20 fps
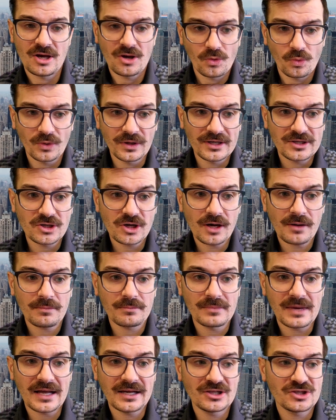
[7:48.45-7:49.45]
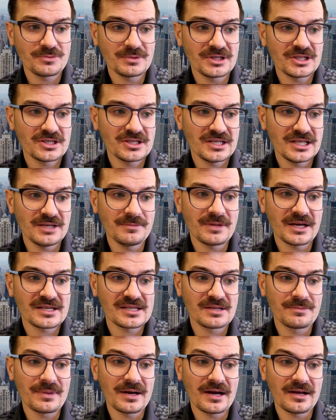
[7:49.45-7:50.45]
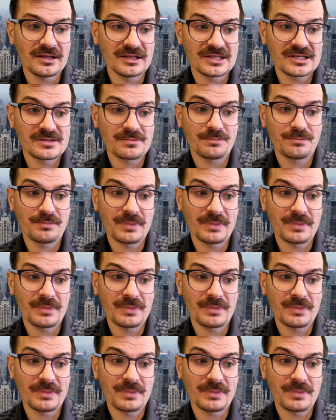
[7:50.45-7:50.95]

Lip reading: When a top management team has a balanced